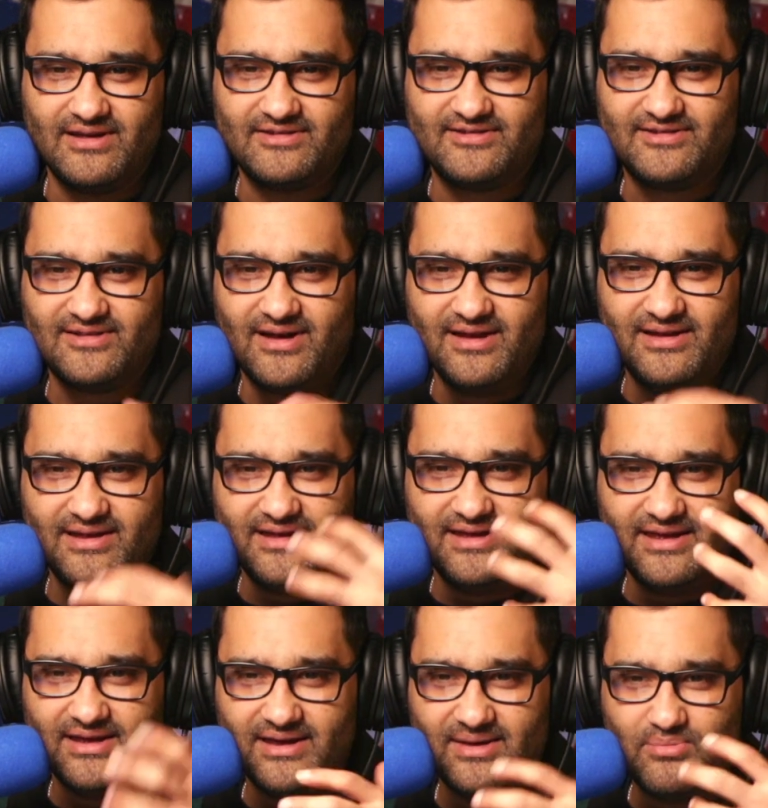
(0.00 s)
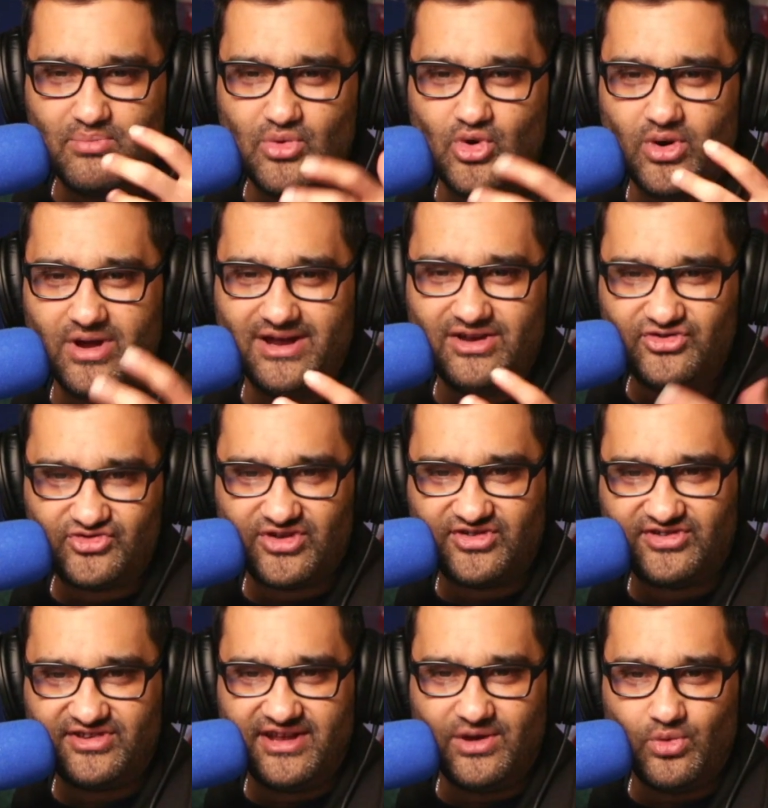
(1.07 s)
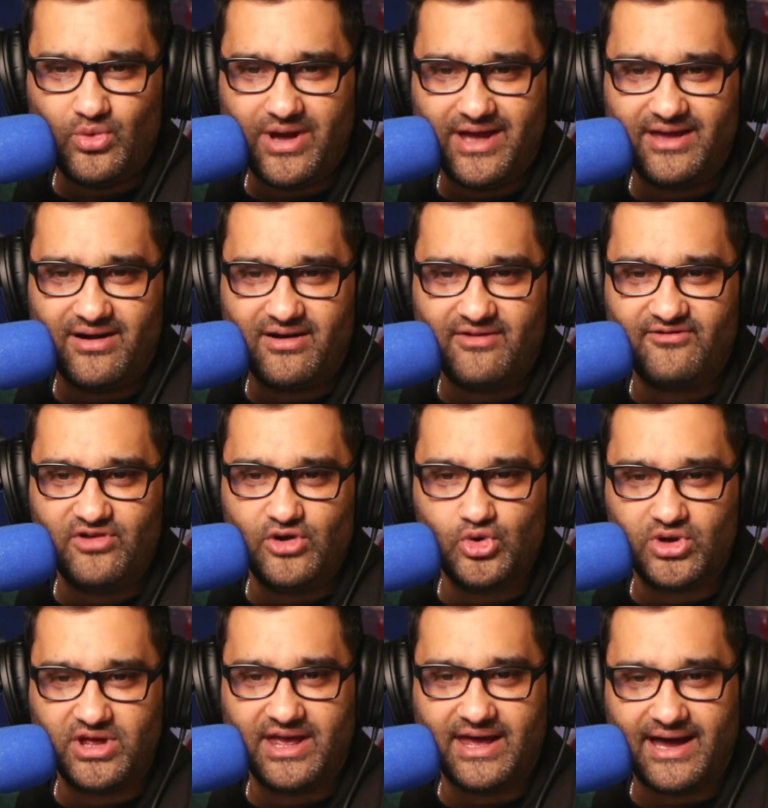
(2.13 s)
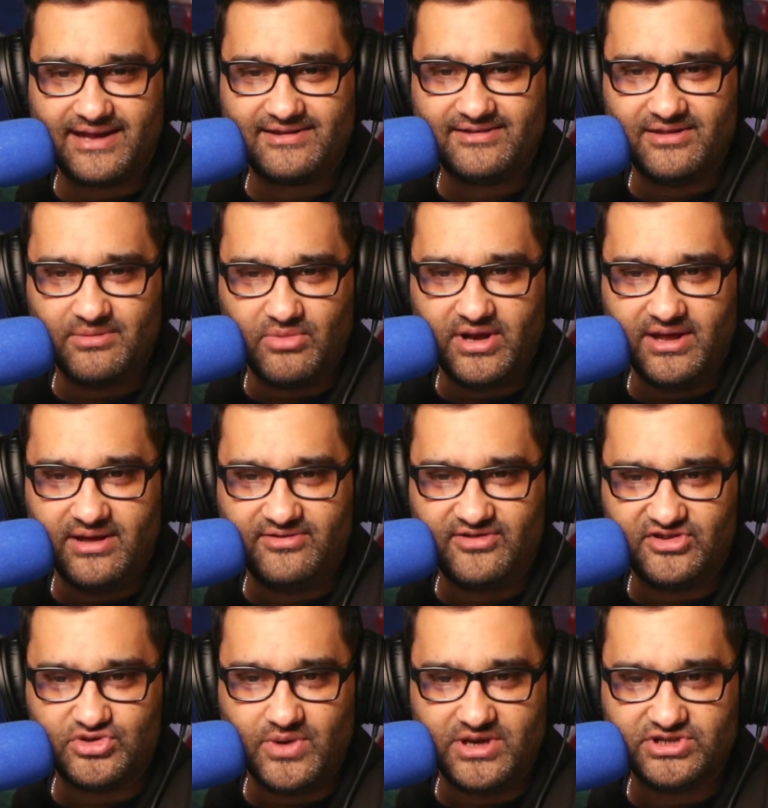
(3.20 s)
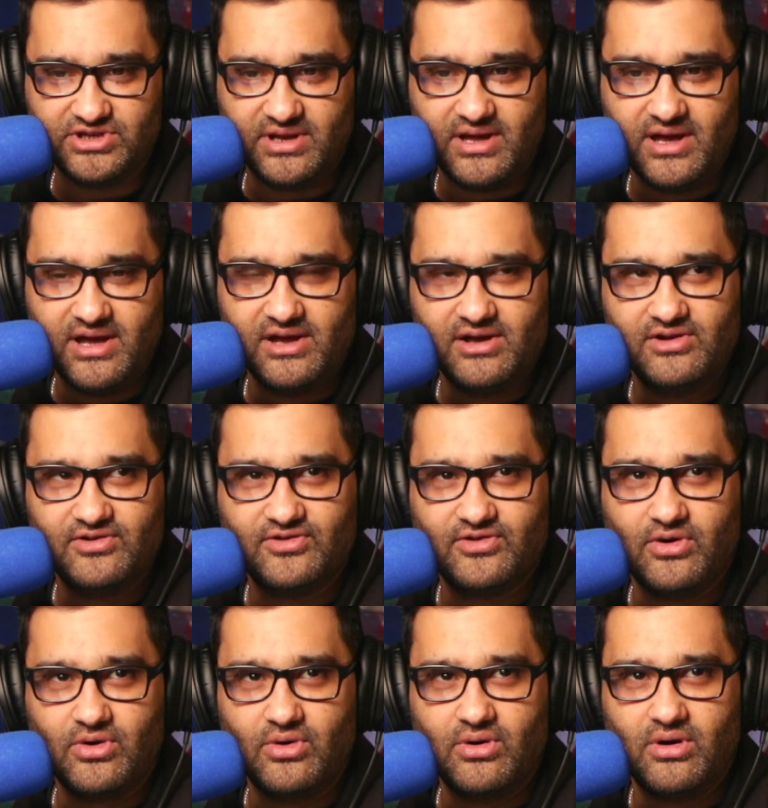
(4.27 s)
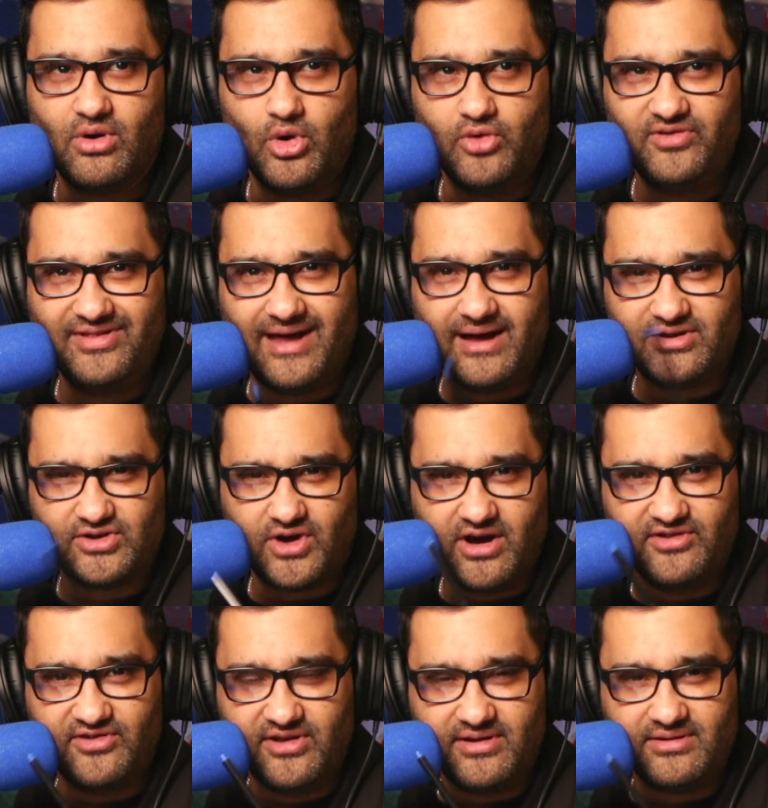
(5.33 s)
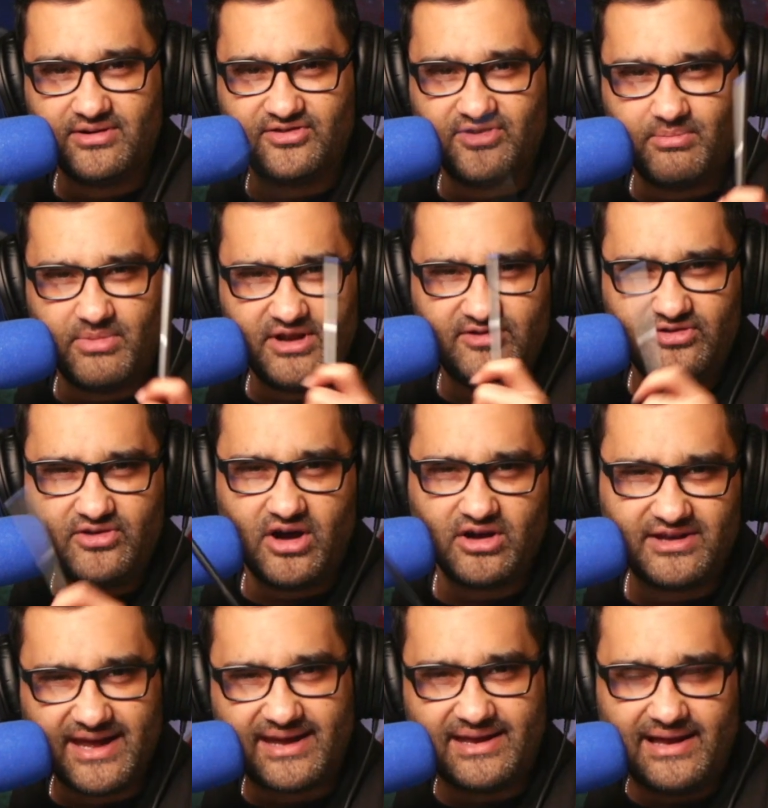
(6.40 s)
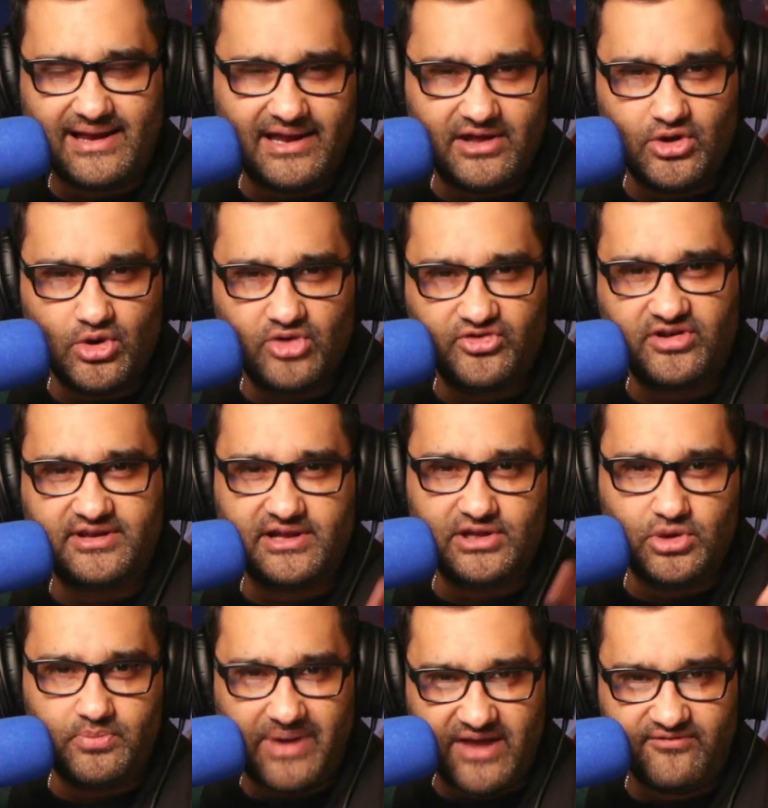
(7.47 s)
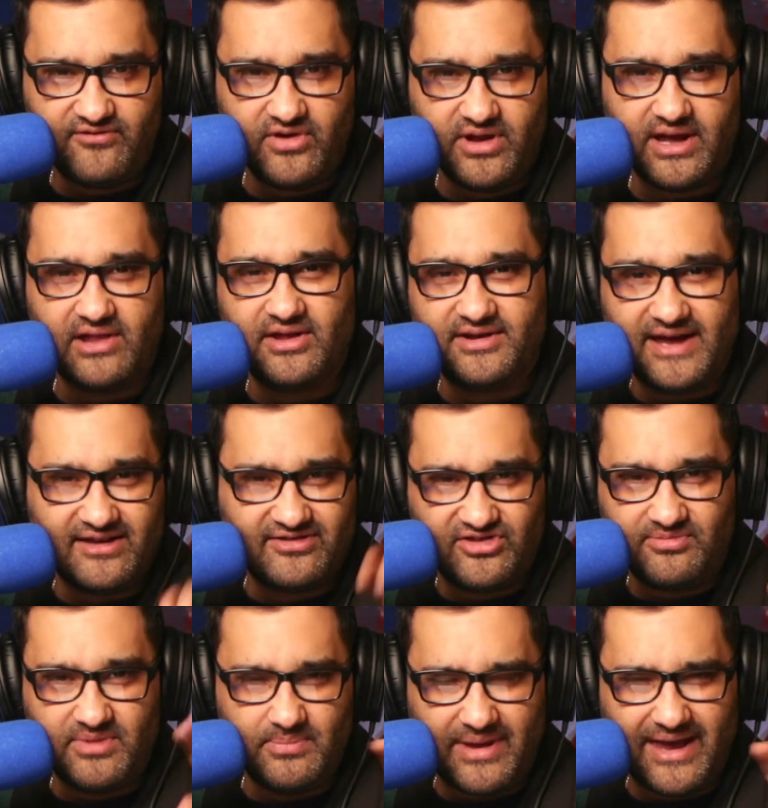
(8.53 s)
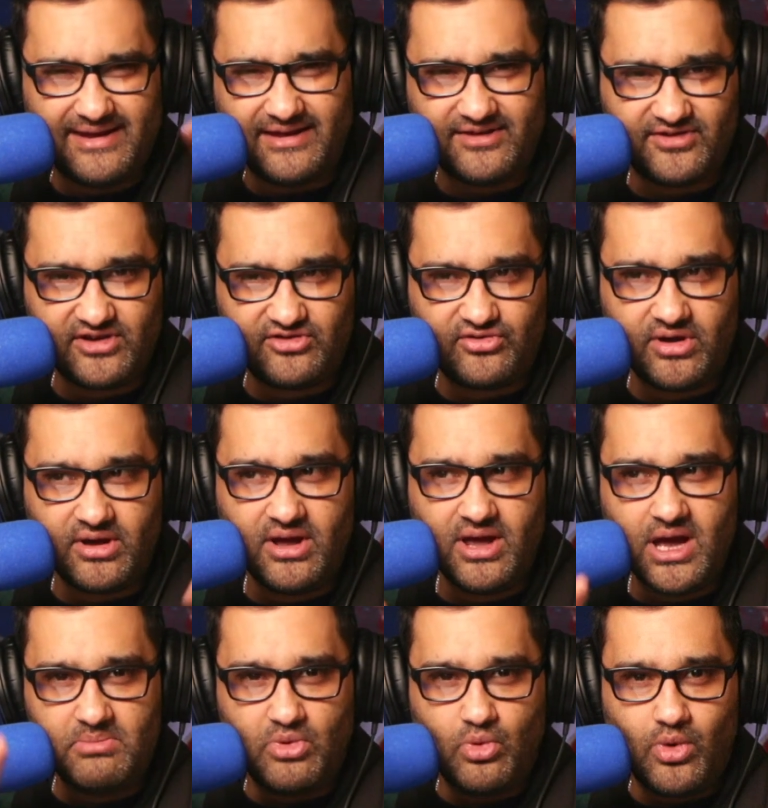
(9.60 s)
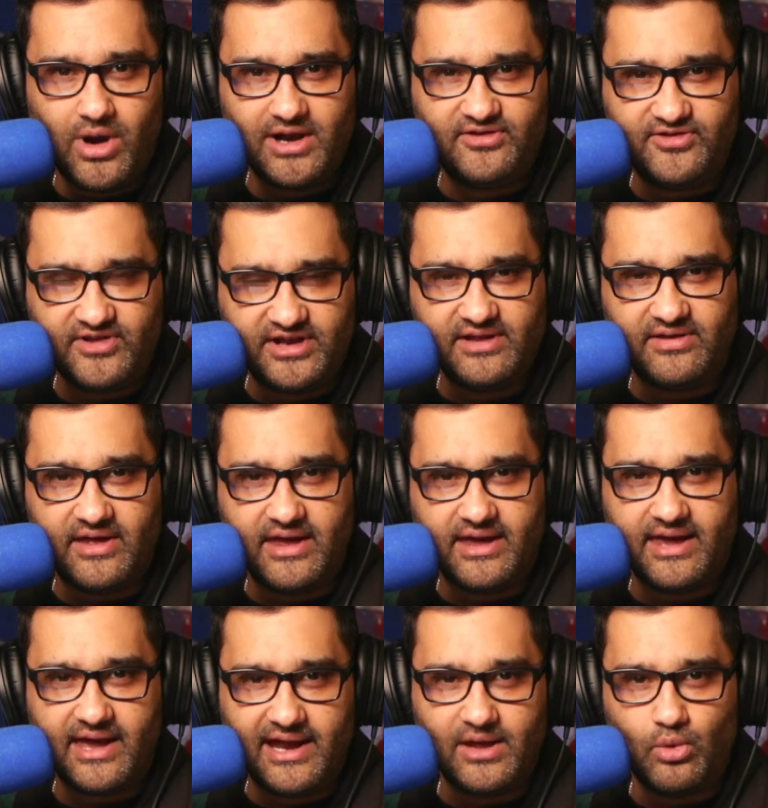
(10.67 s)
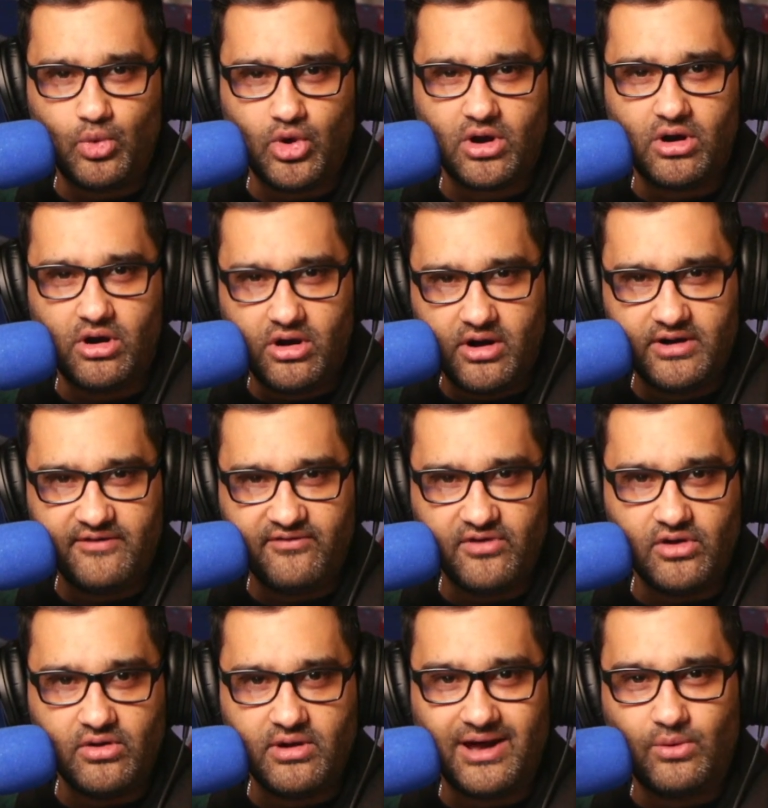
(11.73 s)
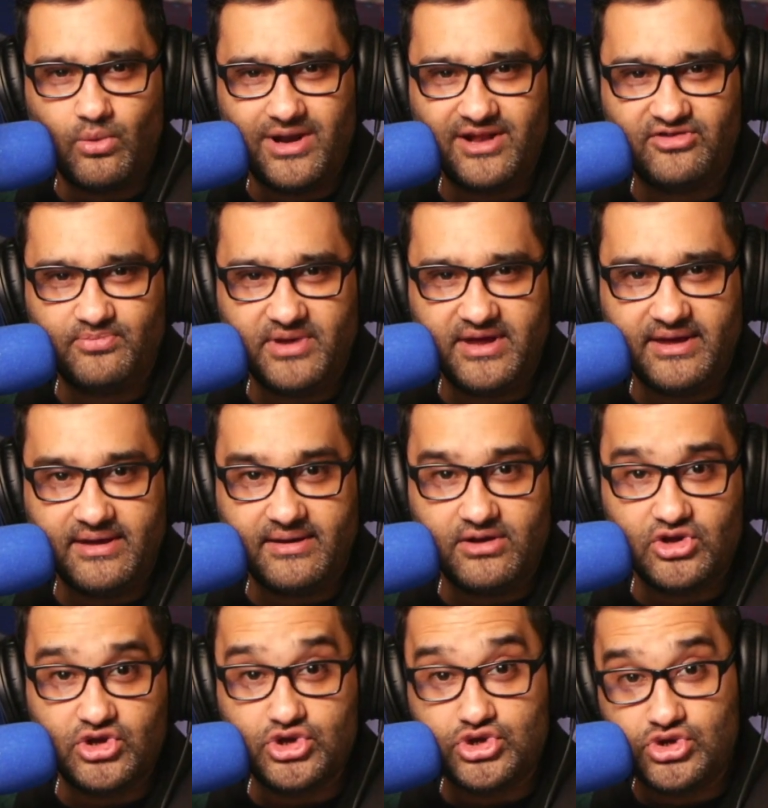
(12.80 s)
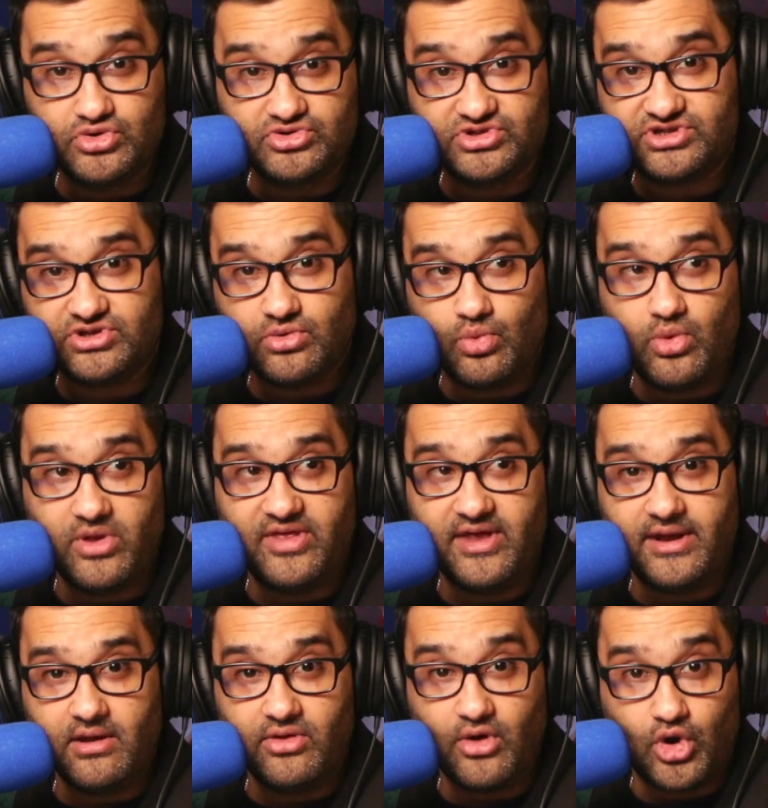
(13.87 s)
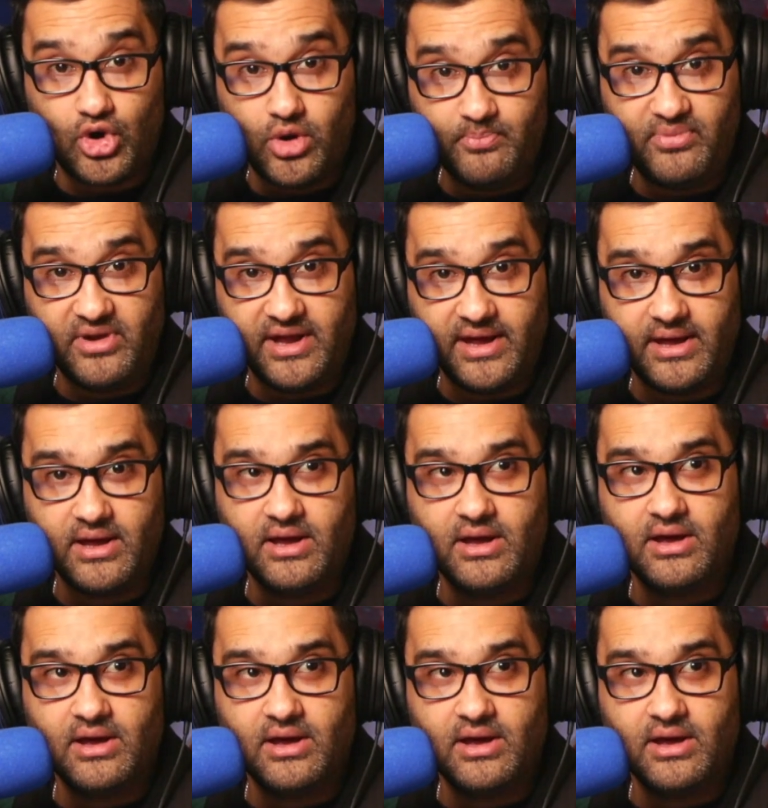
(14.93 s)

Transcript: a slightly more interesting way of looking at the money situation. So hopefully that ties in, because the money is not technically yours until you pay for it and the tax has been paid, etc. But while it's sitting there, can it work harder for you? And when it's being used within the company,